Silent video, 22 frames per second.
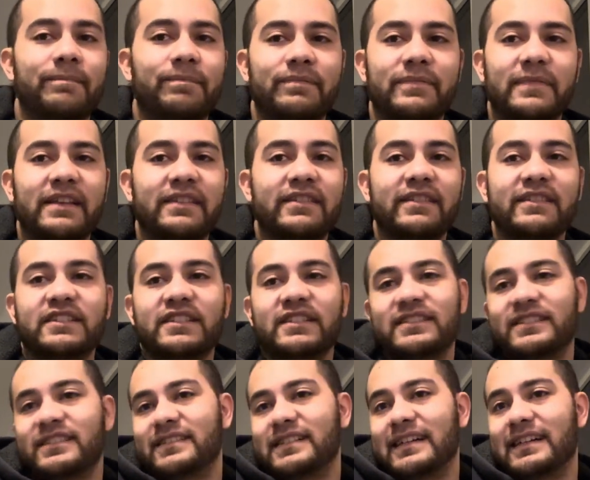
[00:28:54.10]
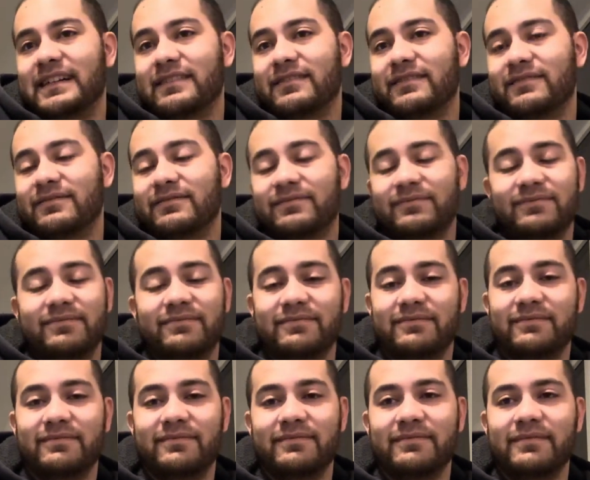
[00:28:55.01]
is just like
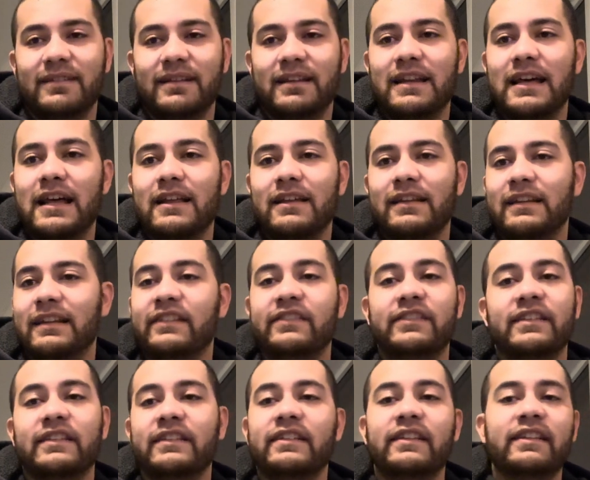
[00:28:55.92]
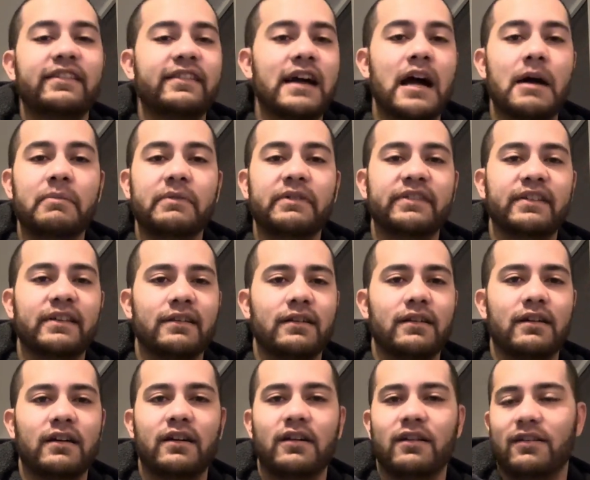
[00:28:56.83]
a lot. This album is
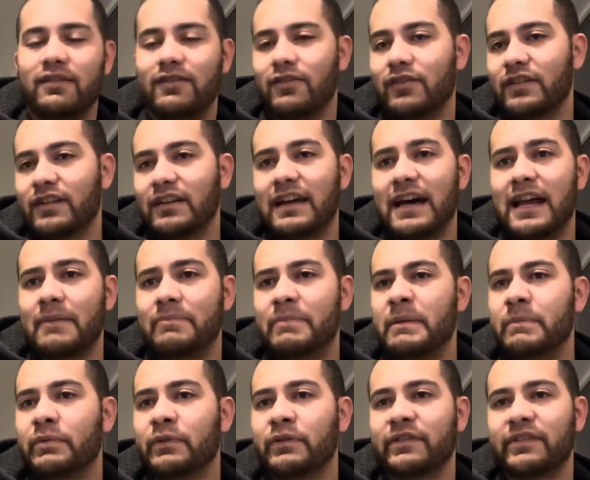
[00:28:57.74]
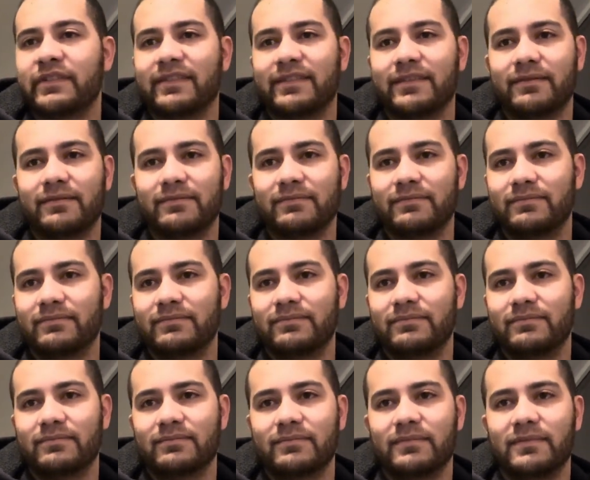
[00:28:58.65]
on a lot of people's
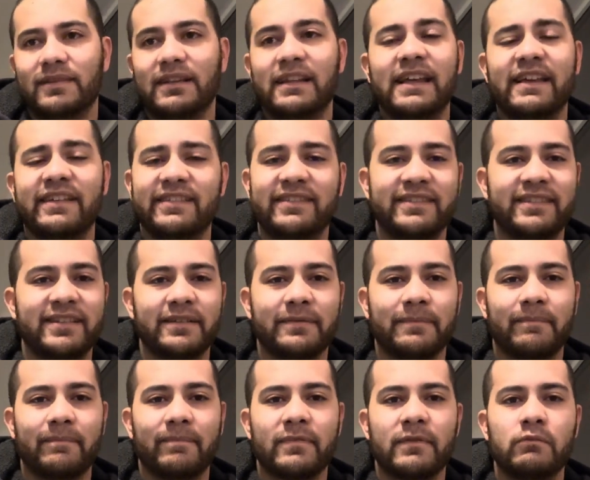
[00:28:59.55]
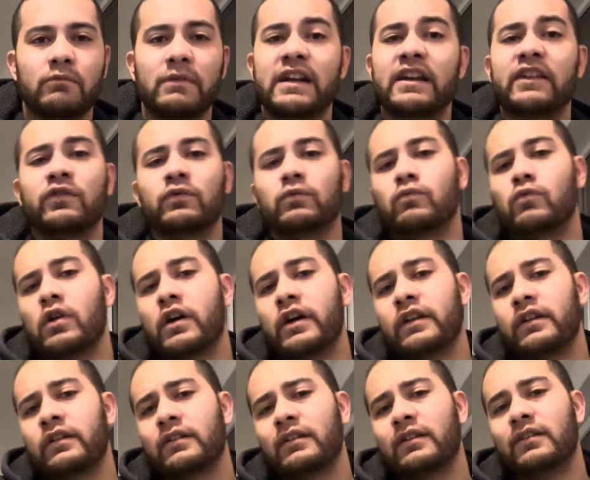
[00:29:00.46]
lists, whether it's
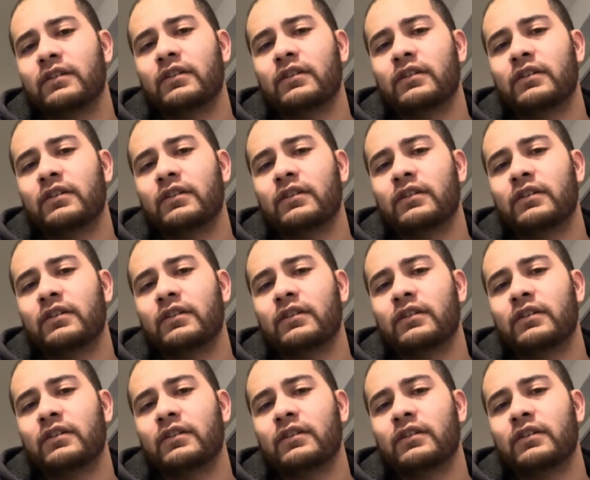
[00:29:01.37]
1